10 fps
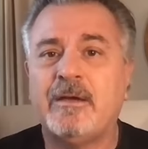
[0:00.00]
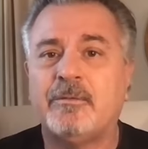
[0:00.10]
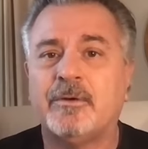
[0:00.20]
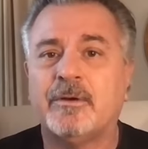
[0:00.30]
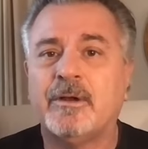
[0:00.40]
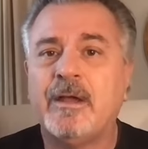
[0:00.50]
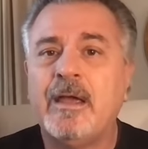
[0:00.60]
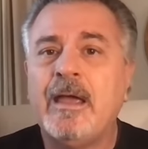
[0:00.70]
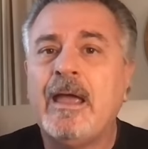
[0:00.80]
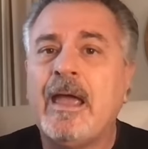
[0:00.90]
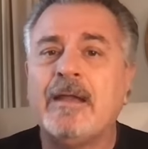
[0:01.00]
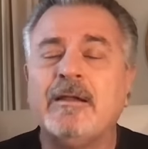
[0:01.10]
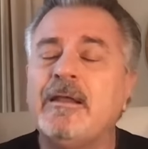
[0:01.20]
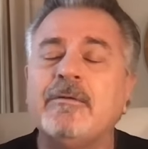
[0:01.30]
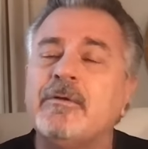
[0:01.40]
Network. And
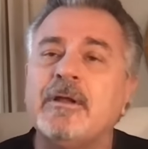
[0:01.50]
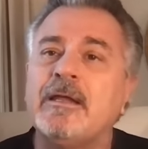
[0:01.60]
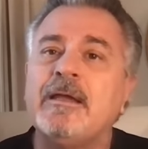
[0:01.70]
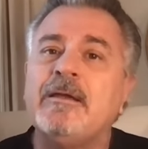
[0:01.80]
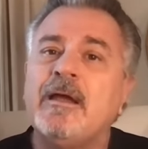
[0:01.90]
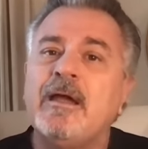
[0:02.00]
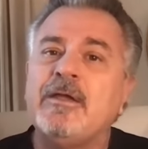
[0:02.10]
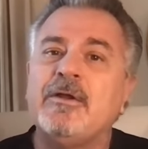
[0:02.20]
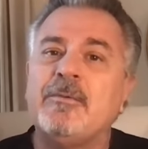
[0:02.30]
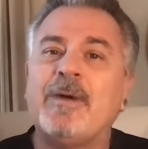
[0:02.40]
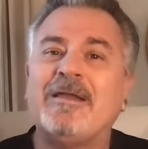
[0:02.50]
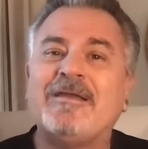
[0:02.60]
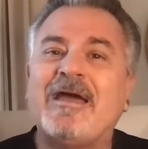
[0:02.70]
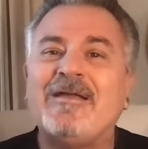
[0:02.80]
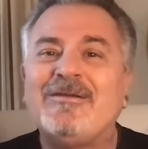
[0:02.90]
literally, you know, my
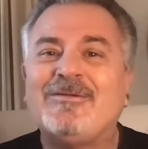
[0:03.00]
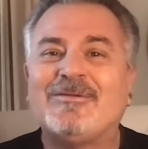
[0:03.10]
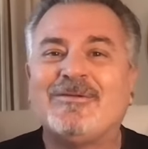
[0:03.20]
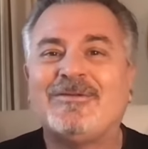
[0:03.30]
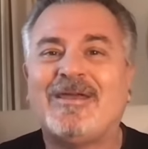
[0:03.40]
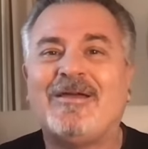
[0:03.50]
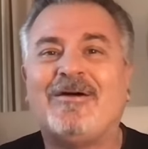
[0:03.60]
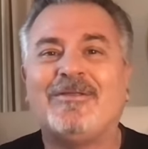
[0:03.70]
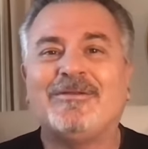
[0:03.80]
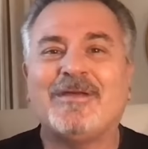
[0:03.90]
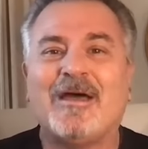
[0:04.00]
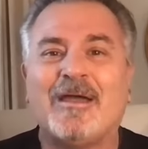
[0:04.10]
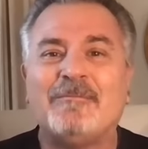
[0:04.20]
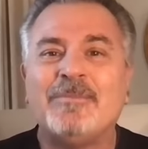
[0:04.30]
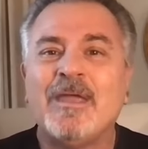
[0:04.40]
dad used to say all the
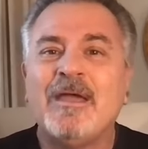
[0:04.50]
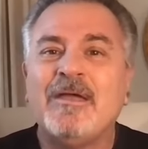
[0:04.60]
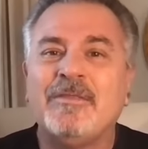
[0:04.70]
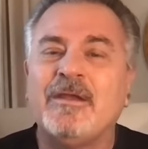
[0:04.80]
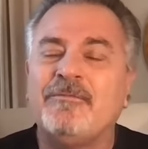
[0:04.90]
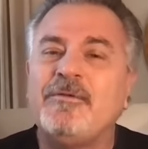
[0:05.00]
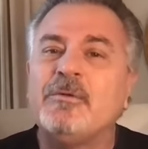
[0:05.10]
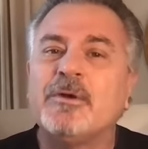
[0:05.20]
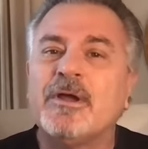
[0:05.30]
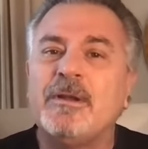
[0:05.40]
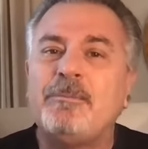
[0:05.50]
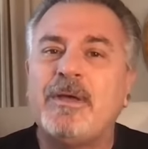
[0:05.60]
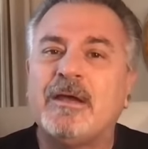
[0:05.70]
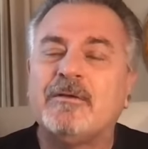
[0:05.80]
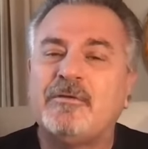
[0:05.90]
time that if you were going to
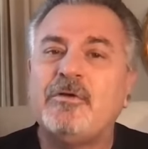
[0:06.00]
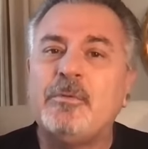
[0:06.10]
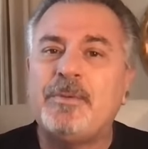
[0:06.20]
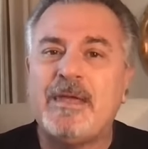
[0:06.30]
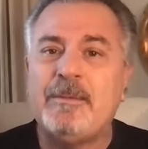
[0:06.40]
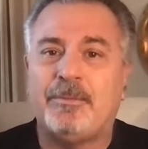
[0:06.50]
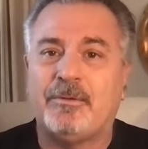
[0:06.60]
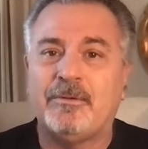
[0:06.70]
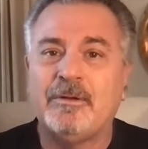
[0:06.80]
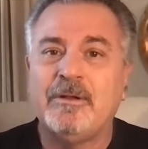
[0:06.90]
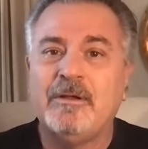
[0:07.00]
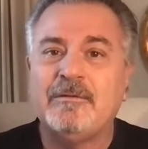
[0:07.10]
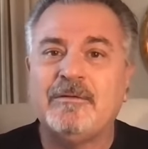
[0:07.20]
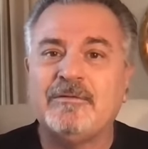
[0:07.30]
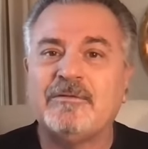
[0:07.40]
pick two people
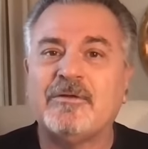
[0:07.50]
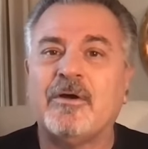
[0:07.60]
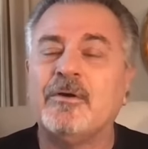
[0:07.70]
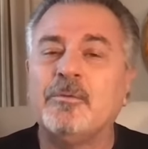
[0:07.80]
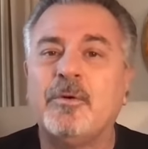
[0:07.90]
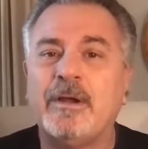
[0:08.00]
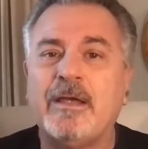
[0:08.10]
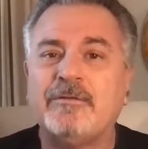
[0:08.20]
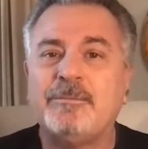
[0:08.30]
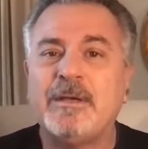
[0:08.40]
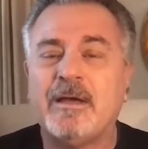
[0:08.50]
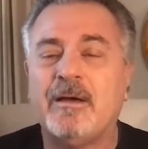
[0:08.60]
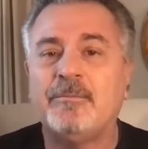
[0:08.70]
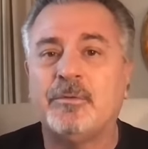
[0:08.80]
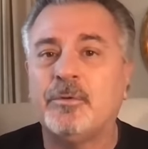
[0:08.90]
to start what has
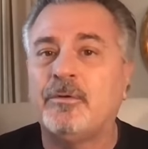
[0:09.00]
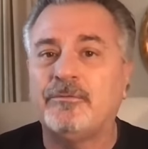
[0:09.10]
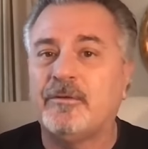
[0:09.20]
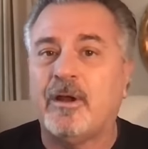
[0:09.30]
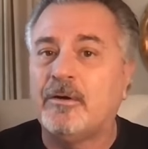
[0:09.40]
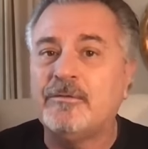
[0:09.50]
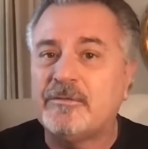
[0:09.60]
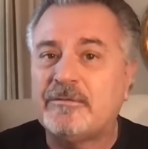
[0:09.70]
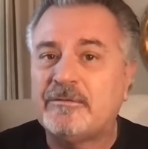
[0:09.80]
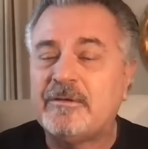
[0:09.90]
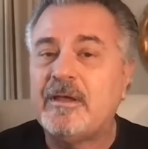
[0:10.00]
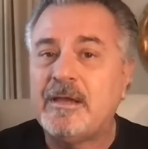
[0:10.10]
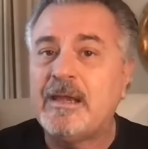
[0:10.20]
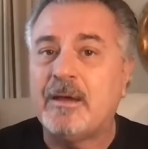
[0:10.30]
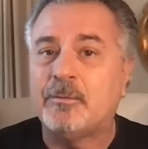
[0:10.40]
become the world's largest
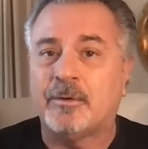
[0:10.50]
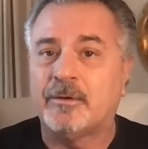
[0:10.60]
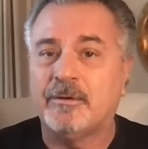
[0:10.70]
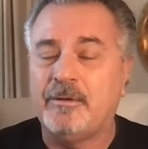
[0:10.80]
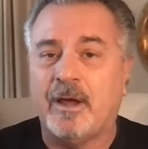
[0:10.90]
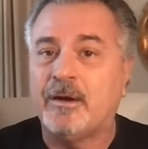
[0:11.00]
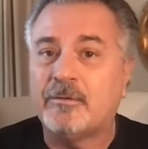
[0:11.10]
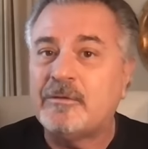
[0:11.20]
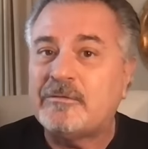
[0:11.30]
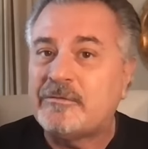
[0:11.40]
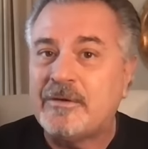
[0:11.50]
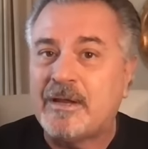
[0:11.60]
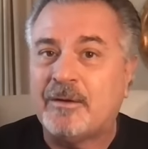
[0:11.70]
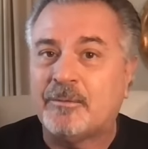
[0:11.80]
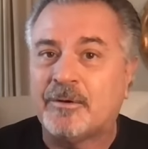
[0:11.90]
network, not Christian
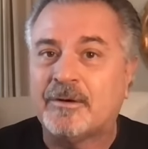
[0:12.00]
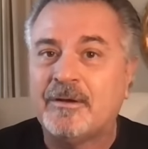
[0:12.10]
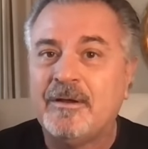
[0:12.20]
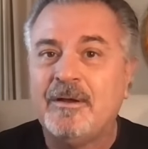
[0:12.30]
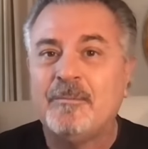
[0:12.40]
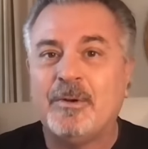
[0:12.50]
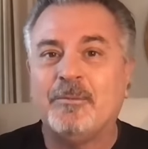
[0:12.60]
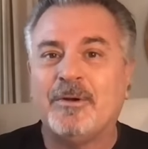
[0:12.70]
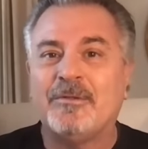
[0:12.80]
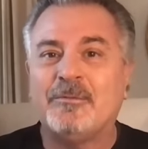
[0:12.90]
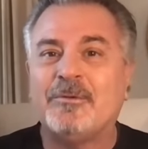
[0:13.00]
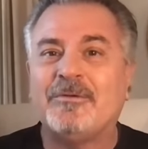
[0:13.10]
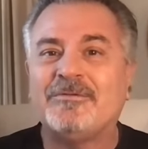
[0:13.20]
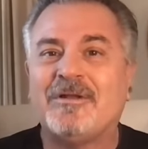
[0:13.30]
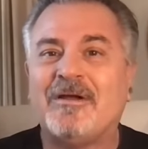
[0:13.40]
network, but one of the
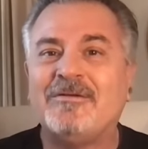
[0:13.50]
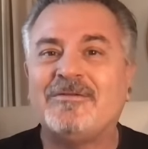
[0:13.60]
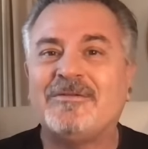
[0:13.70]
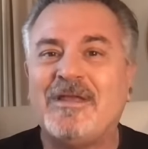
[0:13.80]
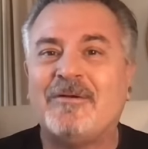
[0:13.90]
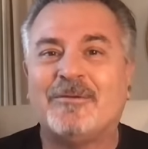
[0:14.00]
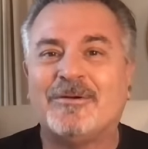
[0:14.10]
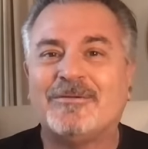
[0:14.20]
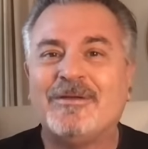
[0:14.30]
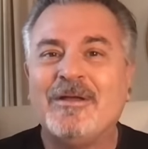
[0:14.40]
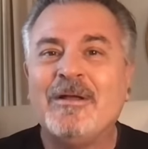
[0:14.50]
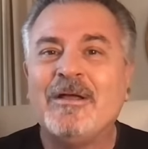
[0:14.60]
world's largest networks,